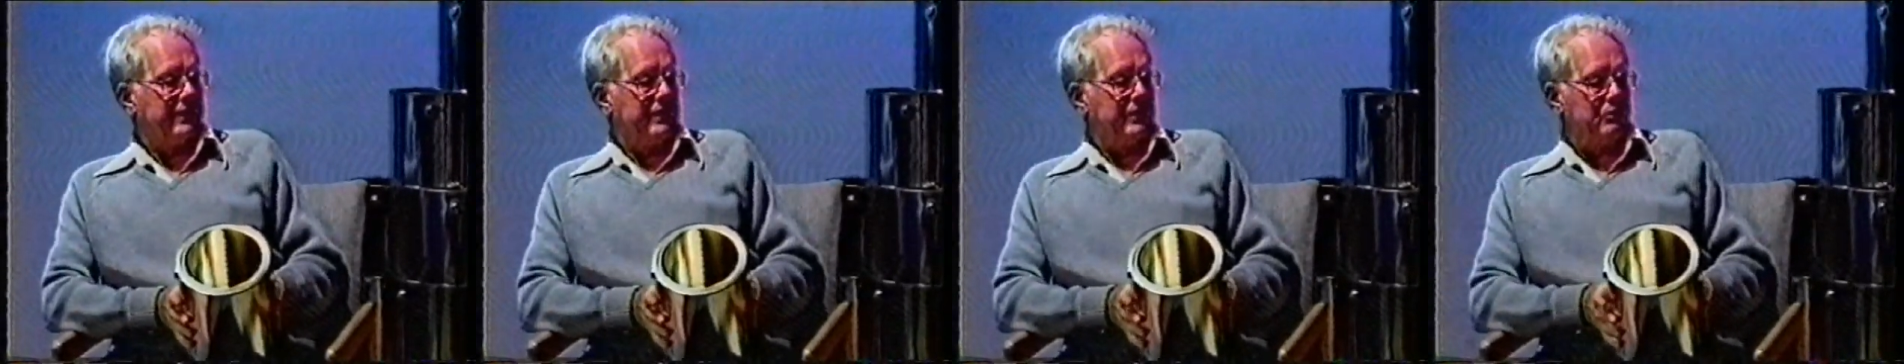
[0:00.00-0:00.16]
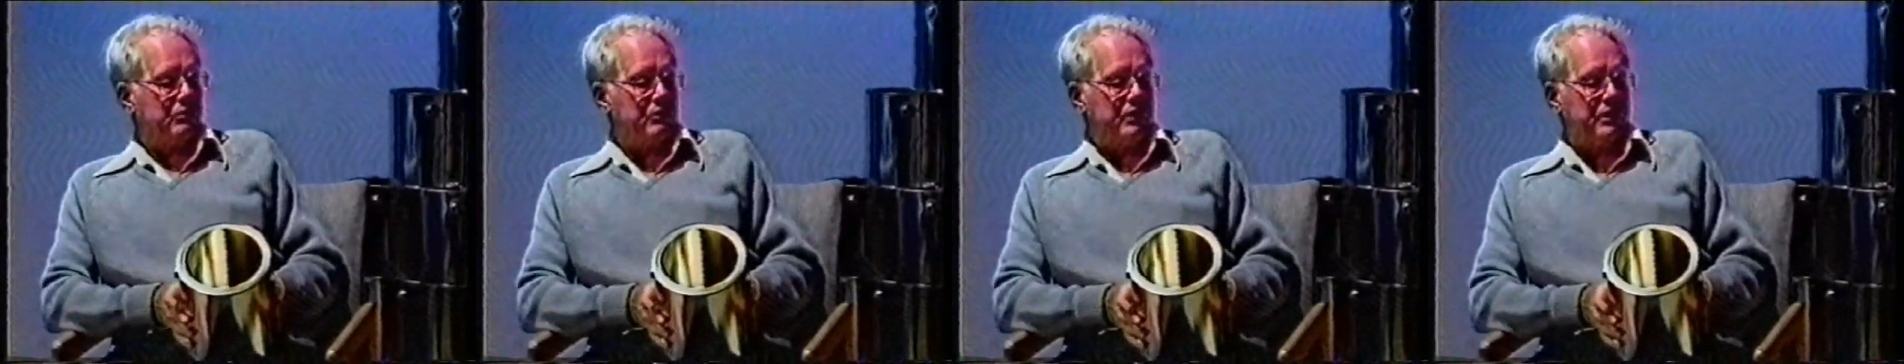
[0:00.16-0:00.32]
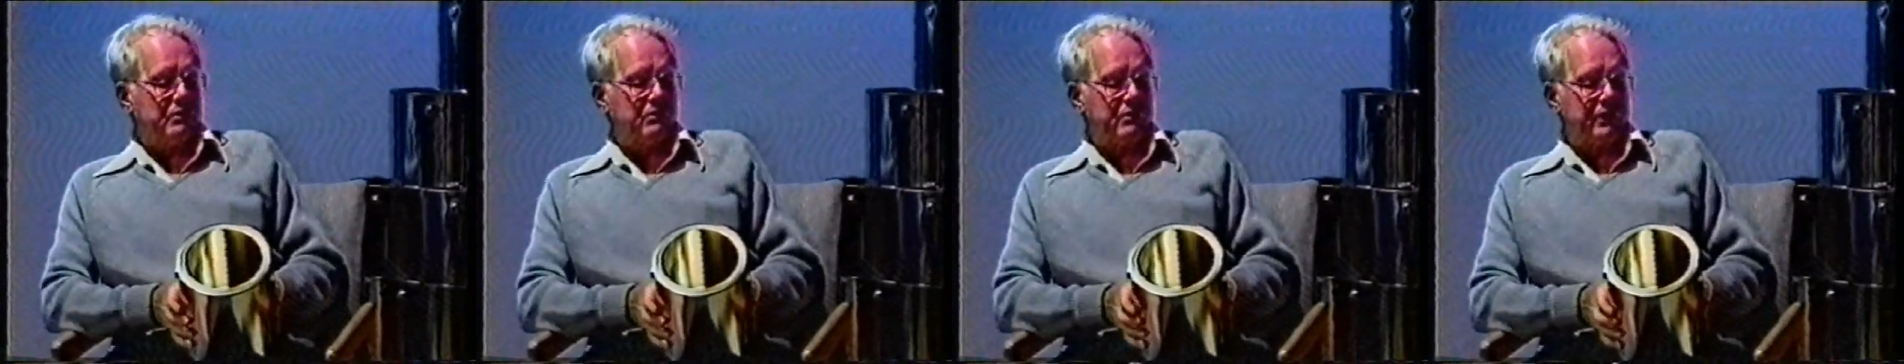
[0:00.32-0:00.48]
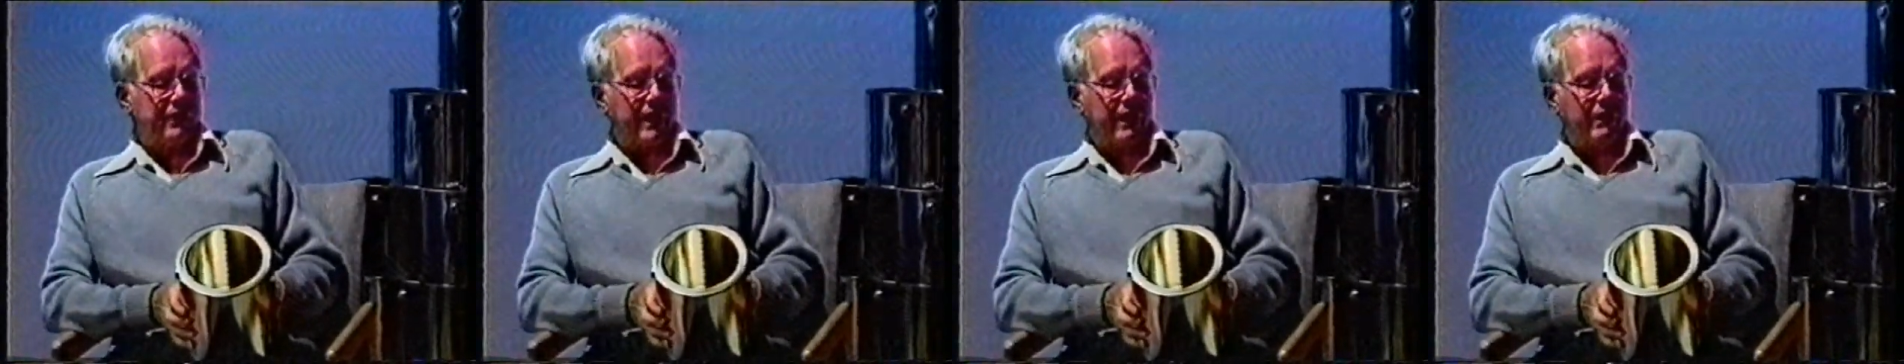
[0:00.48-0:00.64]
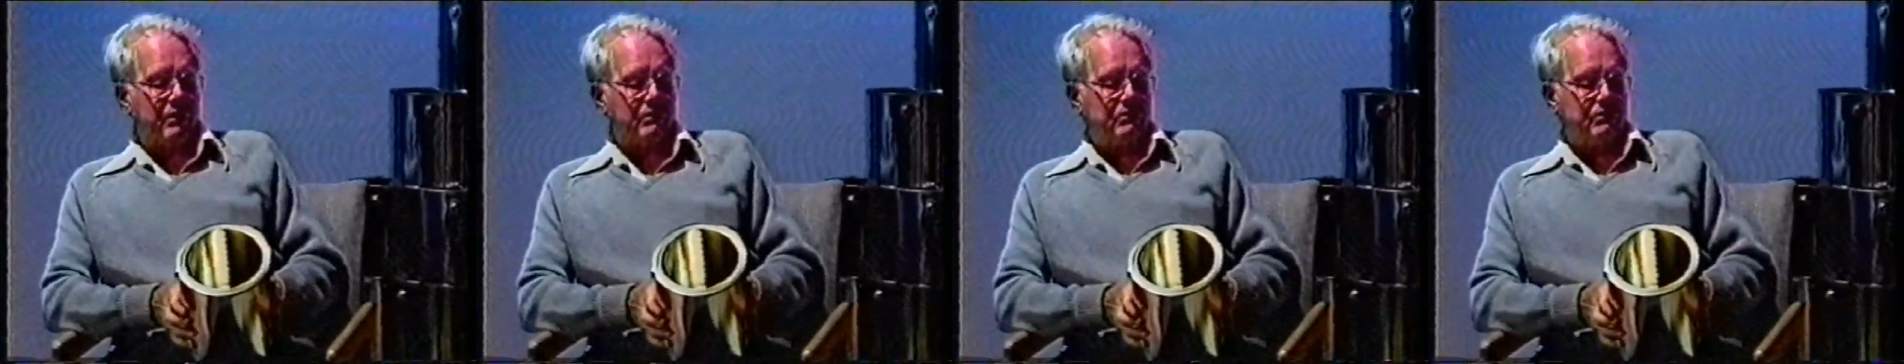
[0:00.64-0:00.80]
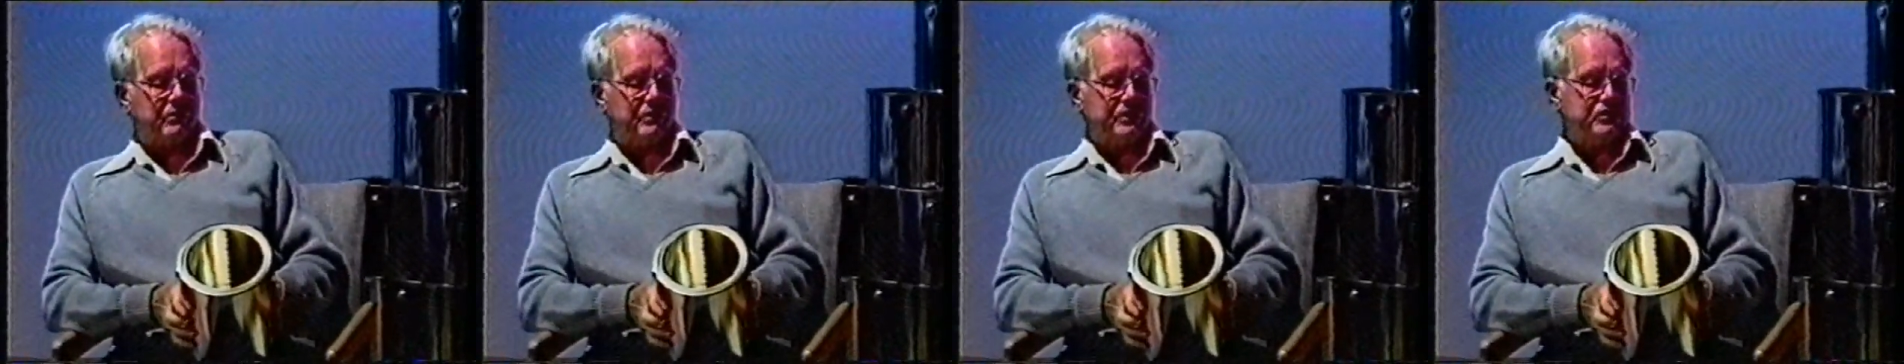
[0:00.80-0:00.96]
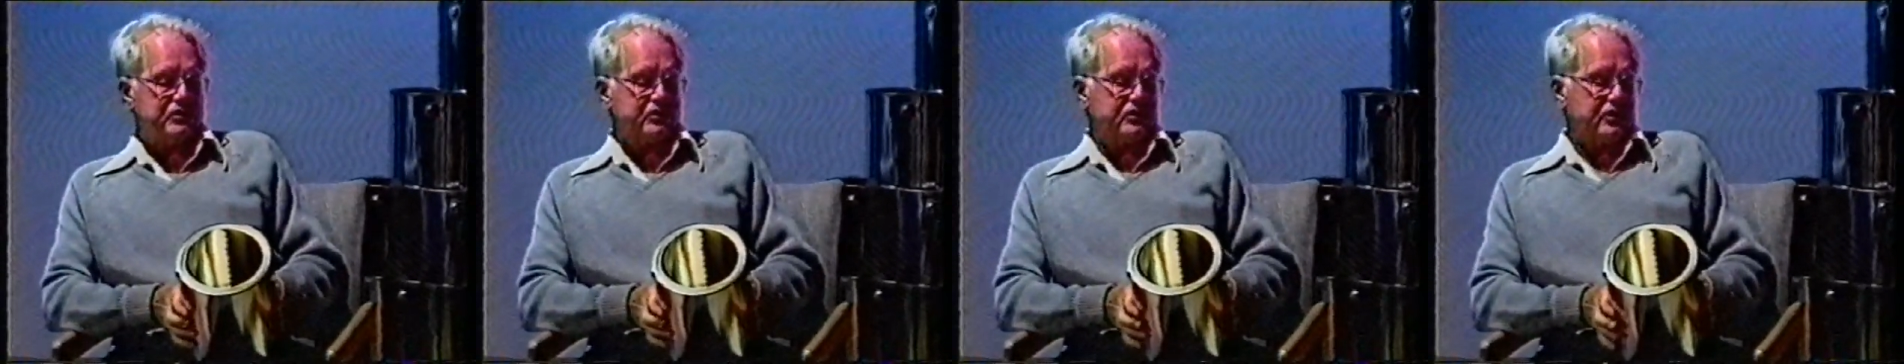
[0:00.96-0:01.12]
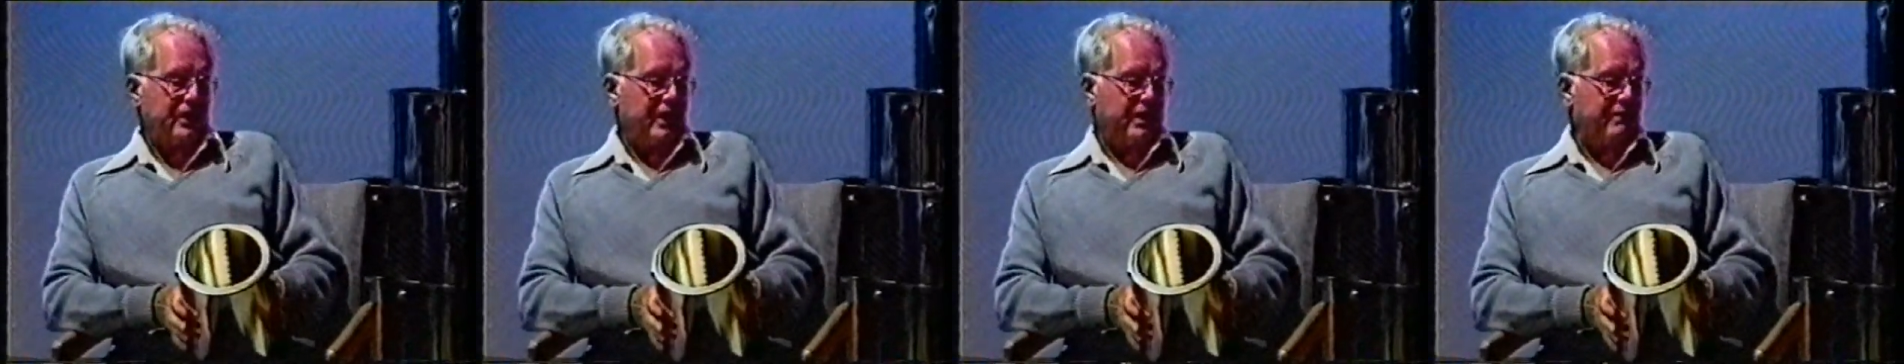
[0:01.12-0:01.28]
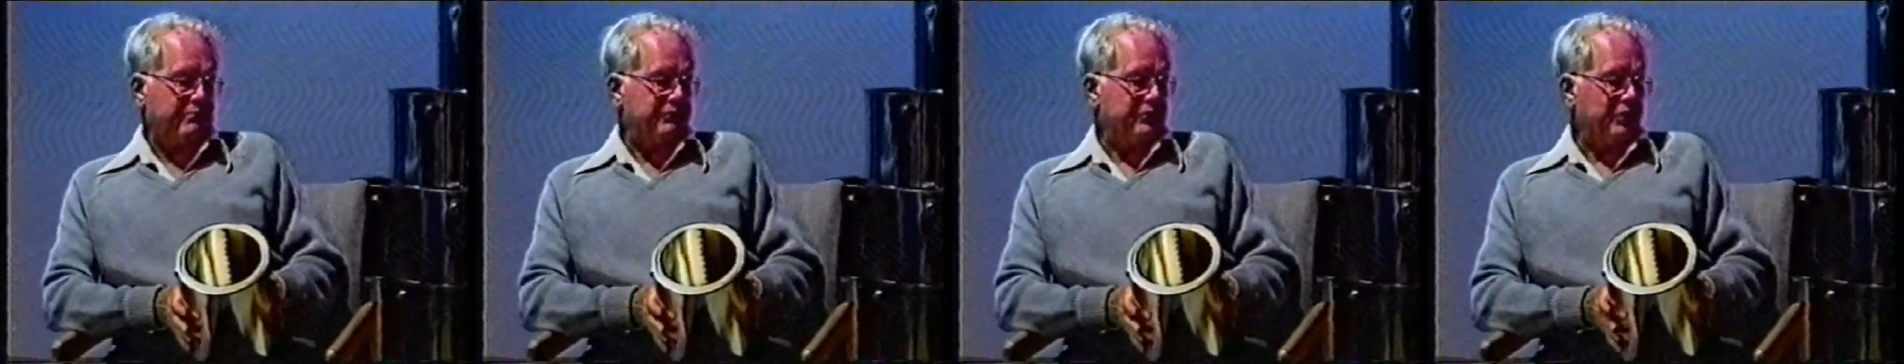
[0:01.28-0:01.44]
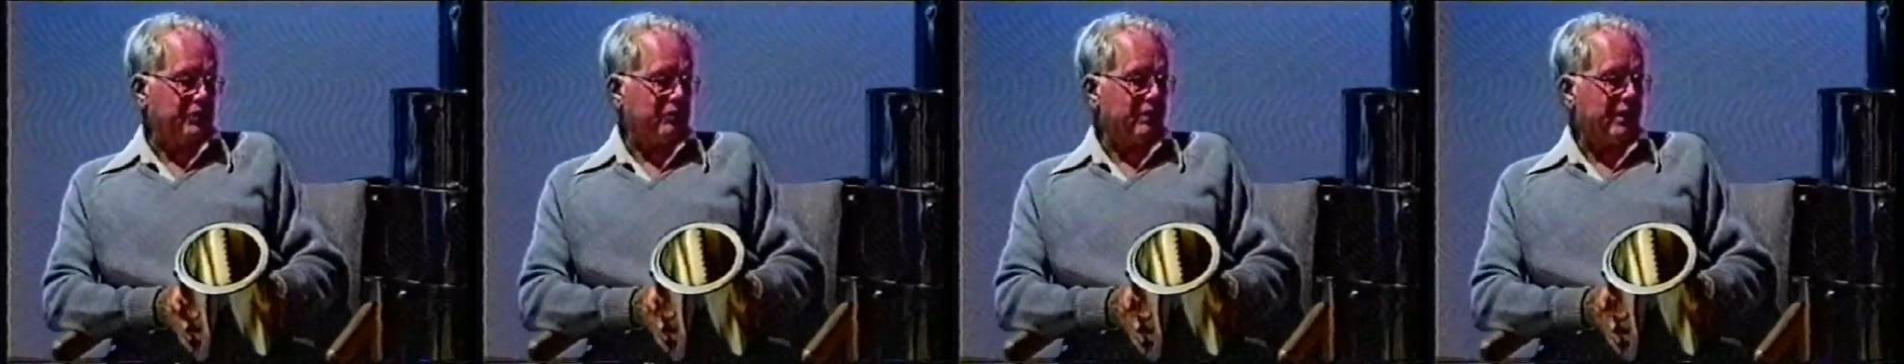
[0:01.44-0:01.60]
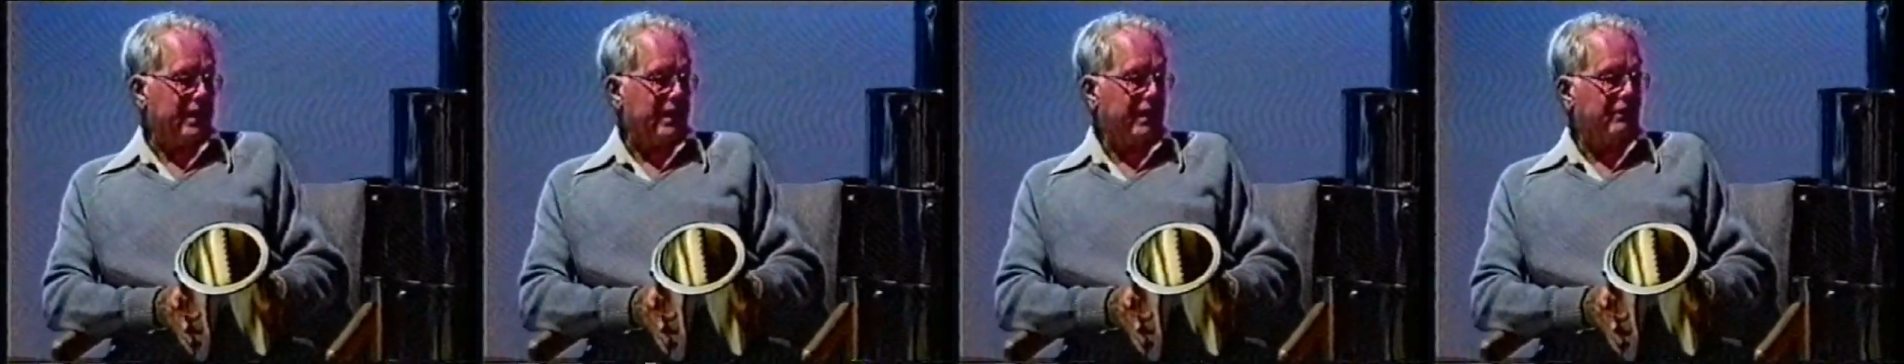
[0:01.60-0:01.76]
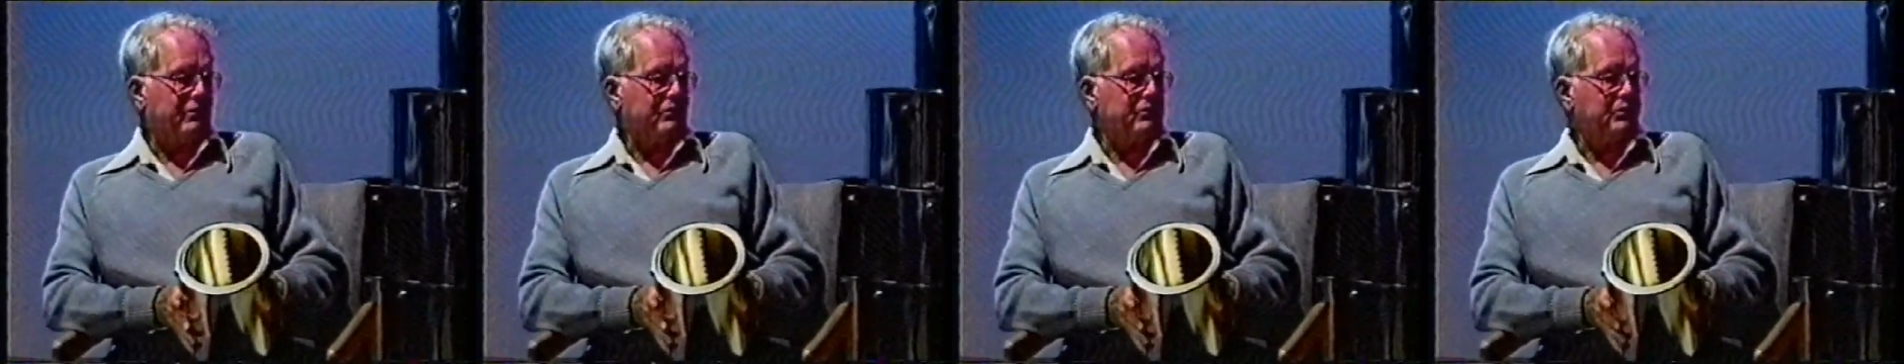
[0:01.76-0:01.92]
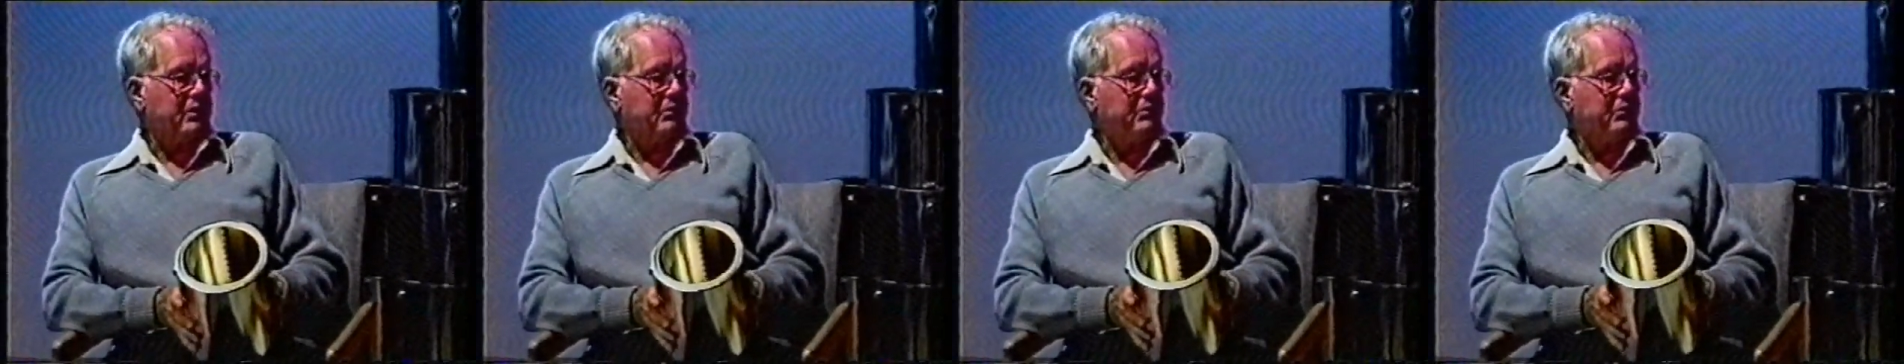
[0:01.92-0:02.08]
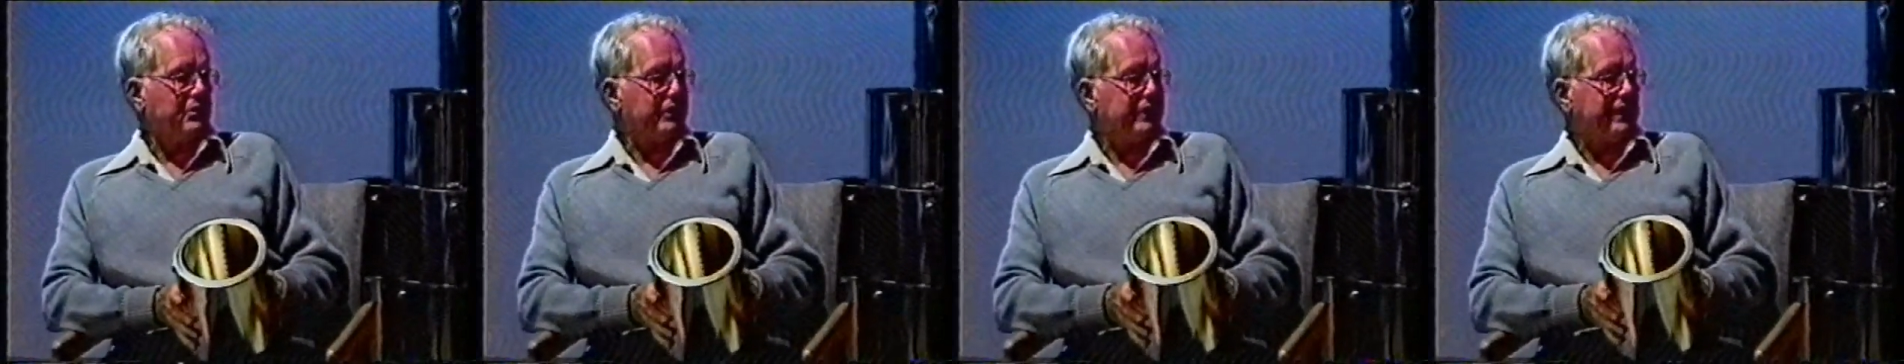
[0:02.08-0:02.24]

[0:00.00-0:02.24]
We went out, we shopped around when we were